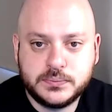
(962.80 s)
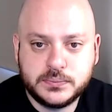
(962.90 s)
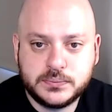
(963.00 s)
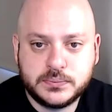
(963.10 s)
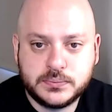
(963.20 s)

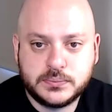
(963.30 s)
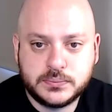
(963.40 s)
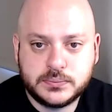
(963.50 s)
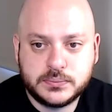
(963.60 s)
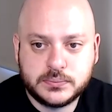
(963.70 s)

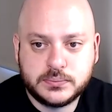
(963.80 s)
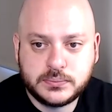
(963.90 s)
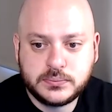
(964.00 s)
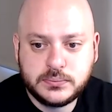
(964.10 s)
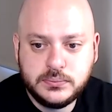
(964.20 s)

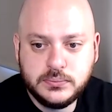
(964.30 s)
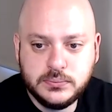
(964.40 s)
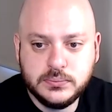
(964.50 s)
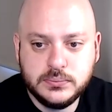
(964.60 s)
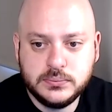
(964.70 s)

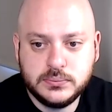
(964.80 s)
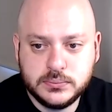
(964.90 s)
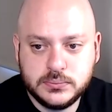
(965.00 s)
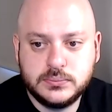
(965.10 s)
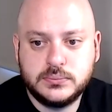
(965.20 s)

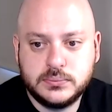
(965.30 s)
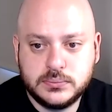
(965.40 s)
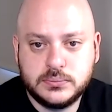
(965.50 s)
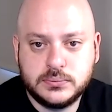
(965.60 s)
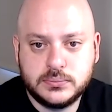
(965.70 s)

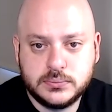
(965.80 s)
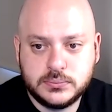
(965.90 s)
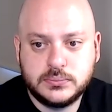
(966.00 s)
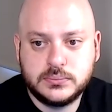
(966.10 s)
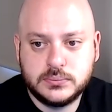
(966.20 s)

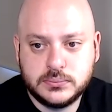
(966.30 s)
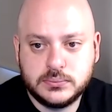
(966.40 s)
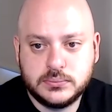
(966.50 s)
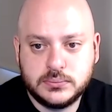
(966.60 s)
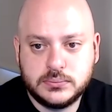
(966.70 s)

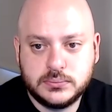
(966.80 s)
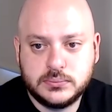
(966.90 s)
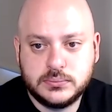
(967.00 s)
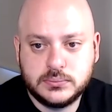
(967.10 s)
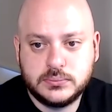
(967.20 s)

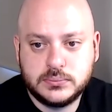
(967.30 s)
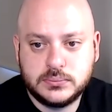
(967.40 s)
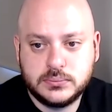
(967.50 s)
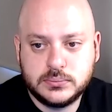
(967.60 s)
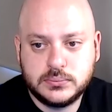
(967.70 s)

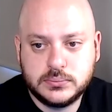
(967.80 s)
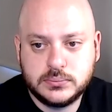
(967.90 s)
[no speech]